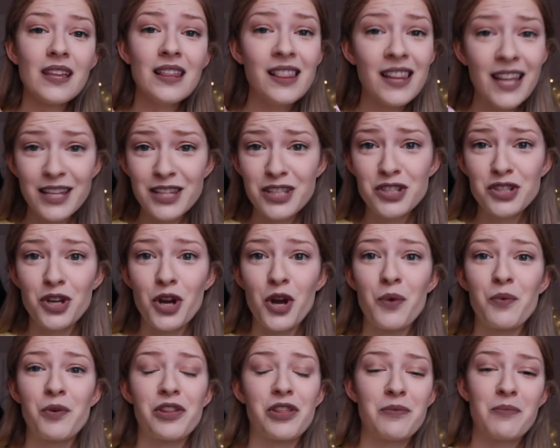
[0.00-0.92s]
let's
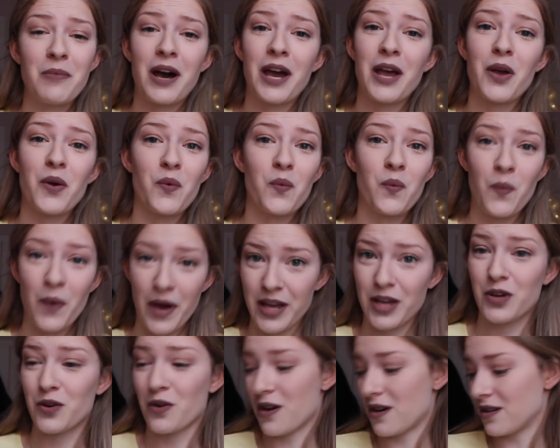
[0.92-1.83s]
start with my
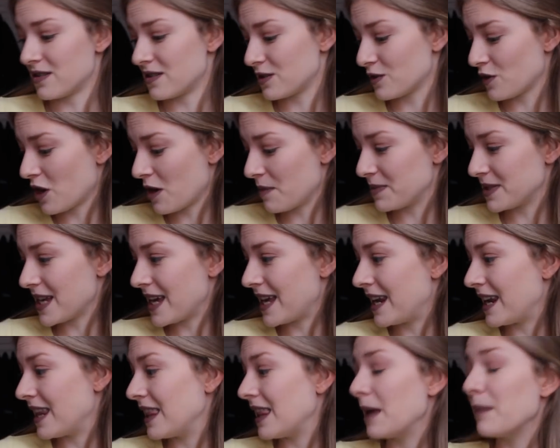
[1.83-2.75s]
White Cross scrubs,
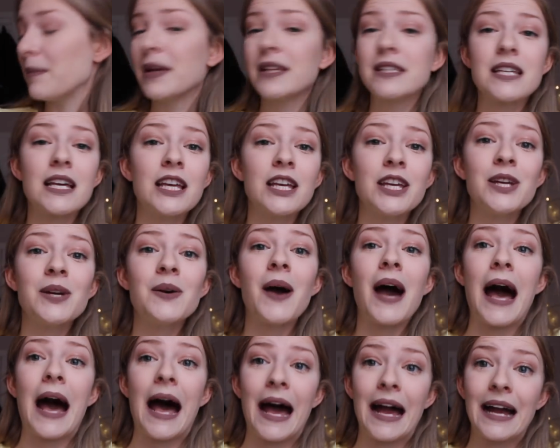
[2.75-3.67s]
and let me tell you,
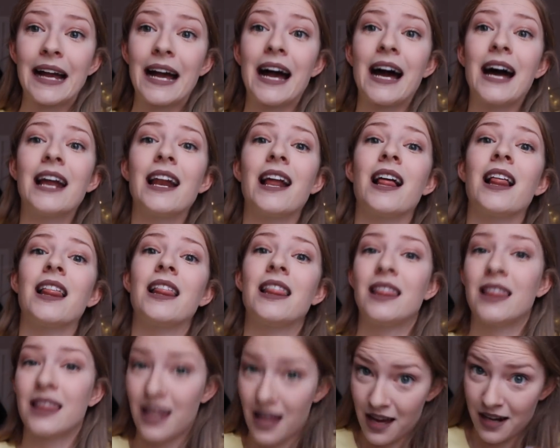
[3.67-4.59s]
I got
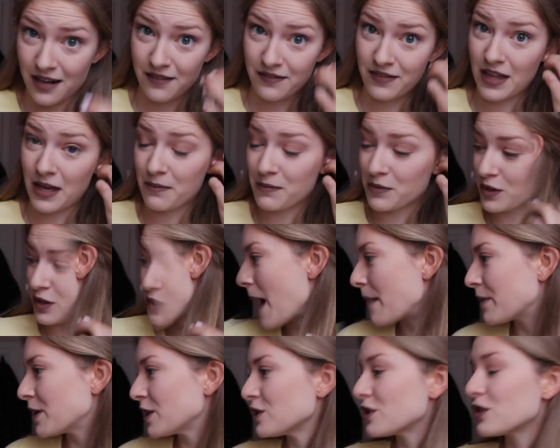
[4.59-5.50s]
a lot of them.
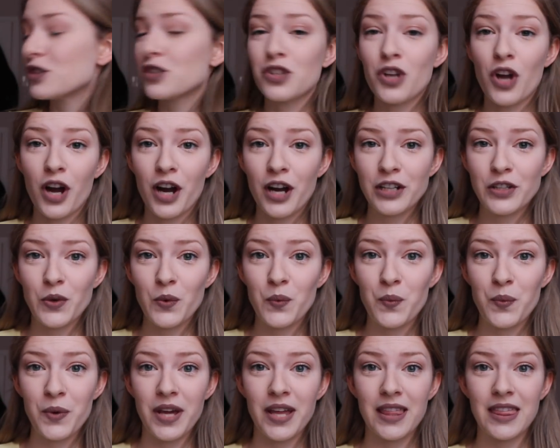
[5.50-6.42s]
I'm going to start
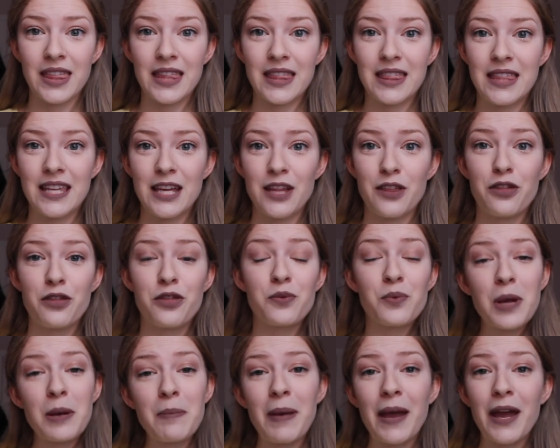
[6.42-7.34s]
with the
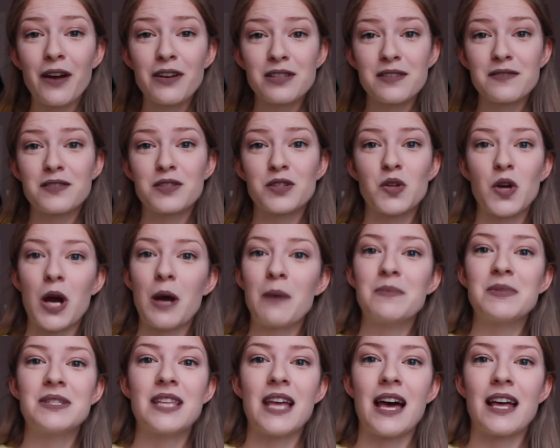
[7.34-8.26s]
three pairs of
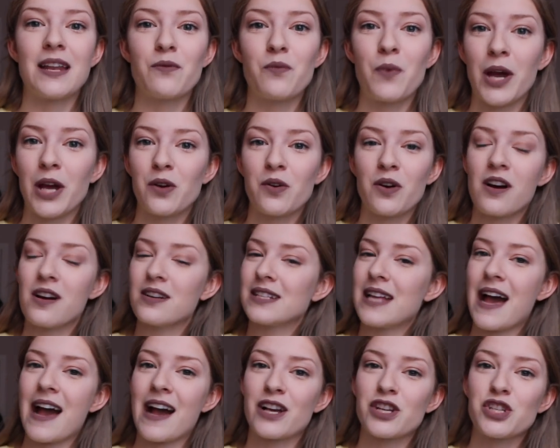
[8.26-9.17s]
scrubs that White
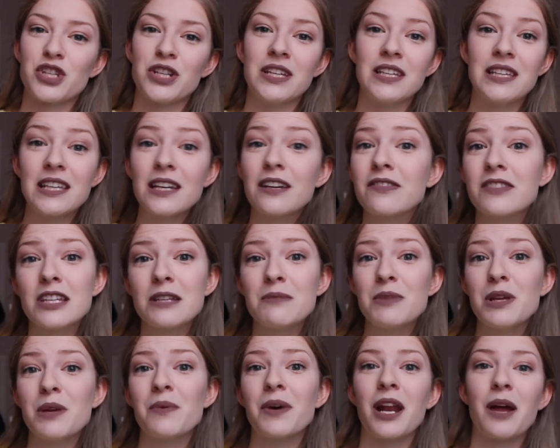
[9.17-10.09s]
Cross actually
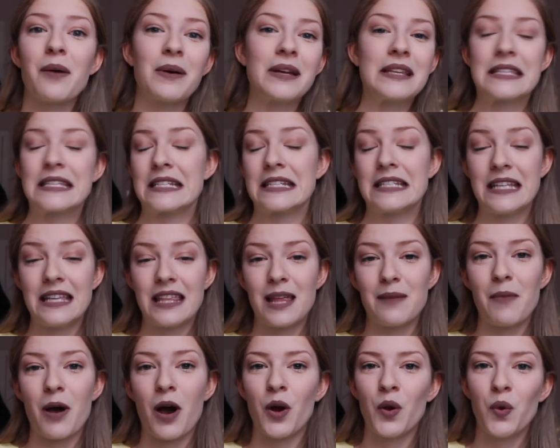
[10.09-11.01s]
gifted me when I went to see
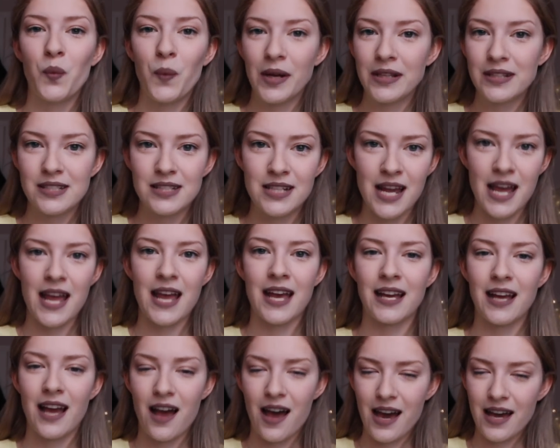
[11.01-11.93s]
them on Wednesday,
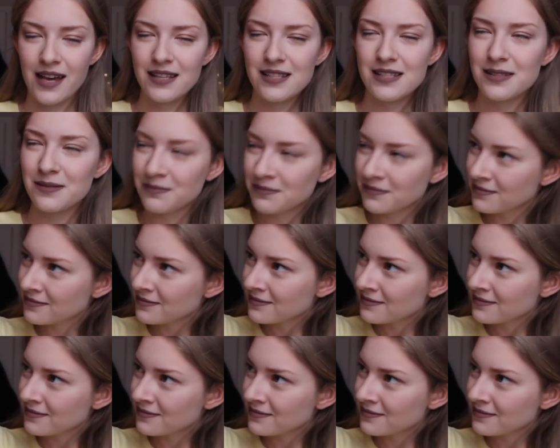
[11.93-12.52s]
and guys,